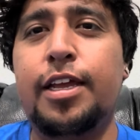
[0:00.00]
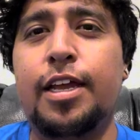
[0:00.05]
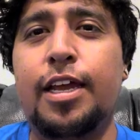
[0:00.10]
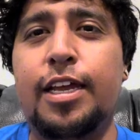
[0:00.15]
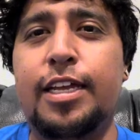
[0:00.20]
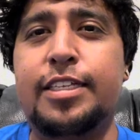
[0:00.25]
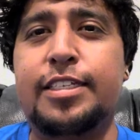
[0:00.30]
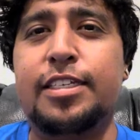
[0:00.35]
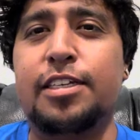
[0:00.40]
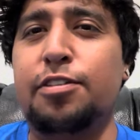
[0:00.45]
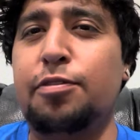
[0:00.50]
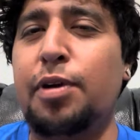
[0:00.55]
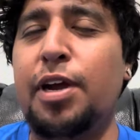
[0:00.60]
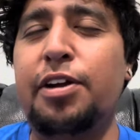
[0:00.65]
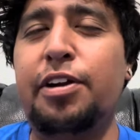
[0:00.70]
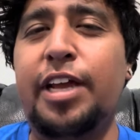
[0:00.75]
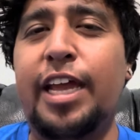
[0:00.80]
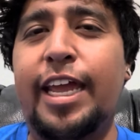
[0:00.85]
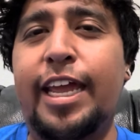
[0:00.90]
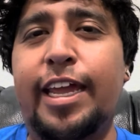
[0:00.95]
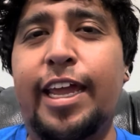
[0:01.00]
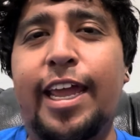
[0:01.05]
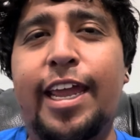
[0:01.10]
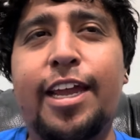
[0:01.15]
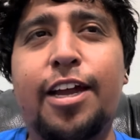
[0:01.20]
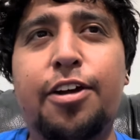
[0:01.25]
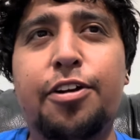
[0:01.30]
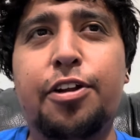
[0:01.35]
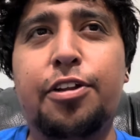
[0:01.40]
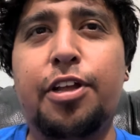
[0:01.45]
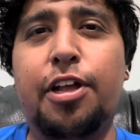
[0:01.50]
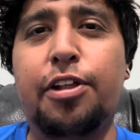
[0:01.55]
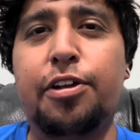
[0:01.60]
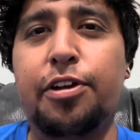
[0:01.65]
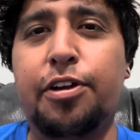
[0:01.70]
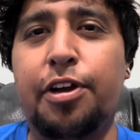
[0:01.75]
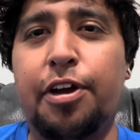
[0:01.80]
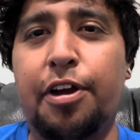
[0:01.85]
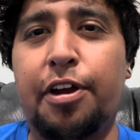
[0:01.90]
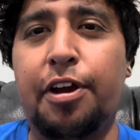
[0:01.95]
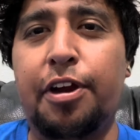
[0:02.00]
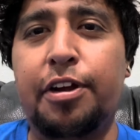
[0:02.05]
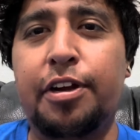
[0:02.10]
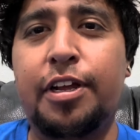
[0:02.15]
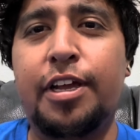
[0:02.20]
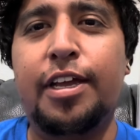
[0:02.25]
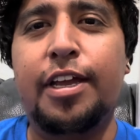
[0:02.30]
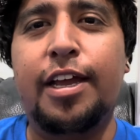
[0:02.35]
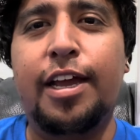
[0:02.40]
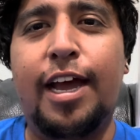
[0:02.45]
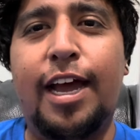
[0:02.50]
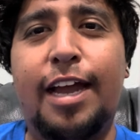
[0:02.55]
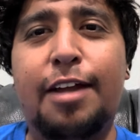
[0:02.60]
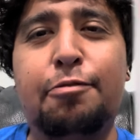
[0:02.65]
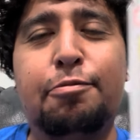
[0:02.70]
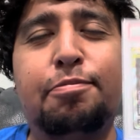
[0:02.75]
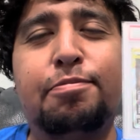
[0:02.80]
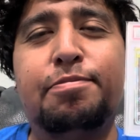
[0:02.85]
It's around a $800 card. I